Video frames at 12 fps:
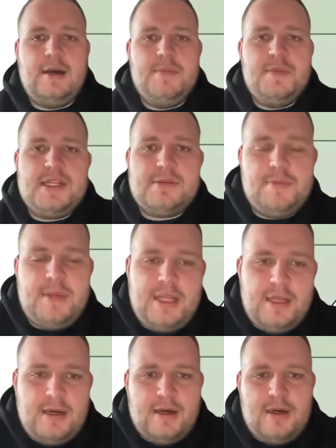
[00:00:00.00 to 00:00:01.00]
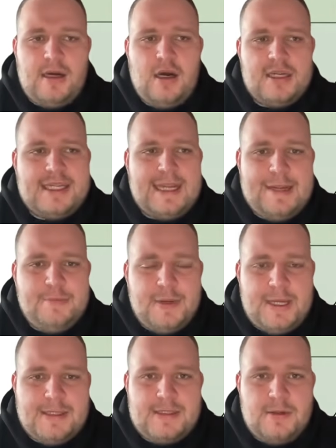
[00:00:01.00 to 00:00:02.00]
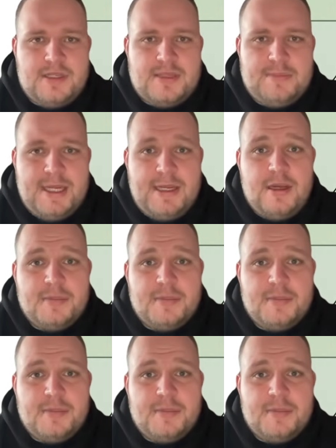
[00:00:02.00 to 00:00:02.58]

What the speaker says: This would be our game plan, so to speak.